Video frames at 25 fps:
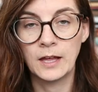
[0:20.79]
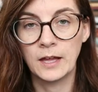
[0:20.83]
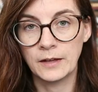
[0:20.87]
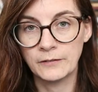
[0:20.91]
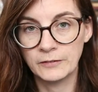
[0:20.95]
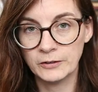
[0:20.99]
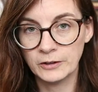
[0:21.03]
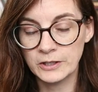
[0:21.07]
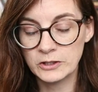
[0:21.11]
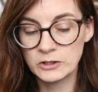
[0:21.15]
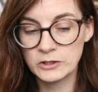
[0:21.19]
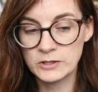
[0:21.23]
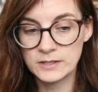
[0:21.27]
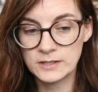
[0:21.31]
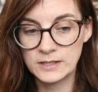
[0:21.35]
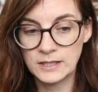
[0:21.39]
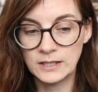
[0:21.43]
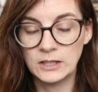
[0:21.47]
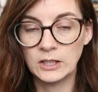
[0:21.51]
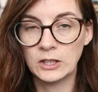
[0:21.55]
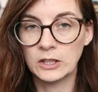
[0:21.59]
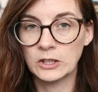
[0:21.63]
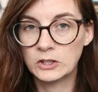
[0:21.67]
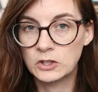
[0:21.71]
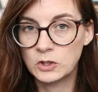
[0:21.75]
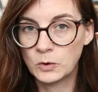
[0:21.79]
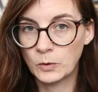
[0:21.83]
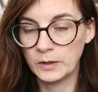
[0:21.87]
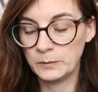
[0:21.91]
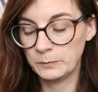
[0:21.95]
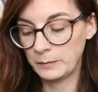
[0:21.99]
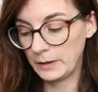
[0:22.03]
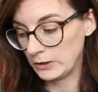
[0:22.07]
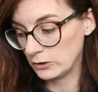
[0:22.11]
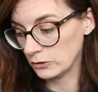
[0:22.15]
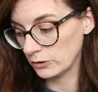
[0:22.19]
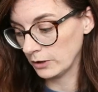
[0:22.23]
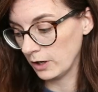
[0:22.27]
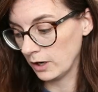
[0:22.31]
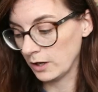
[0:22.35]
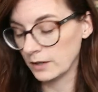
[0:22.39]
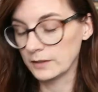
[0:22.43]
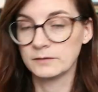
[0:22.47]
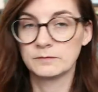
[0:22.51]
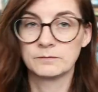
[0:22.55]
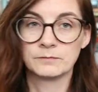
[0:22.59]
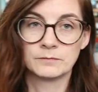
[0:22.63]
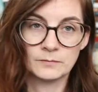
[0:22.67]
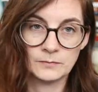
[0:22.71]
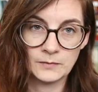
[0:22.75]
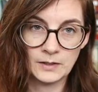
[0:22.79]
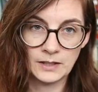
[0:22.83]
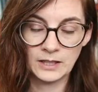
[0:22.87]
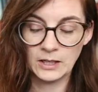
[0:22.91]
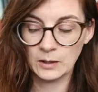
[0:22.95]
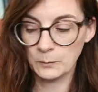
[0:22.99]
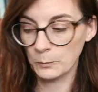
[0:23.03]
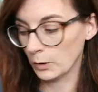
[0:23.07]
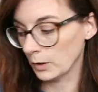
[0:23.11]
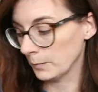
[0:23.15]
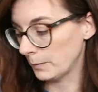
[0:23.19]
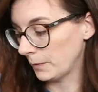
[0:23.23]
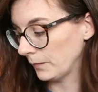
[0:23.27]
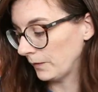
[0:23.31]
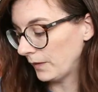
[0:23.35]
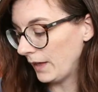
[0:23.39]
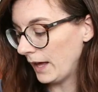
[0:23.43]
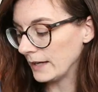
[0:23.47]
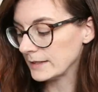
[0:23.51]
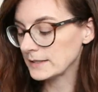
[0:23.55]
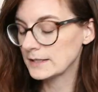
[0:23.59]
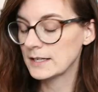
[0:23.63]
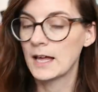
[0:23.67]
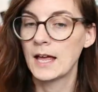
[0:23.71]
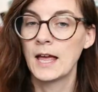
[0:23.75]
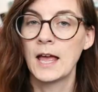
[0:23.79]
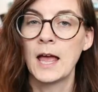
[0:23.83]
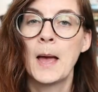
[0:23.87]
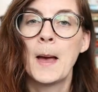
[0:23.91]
If you're interested, you could join Patreon to hear more about that.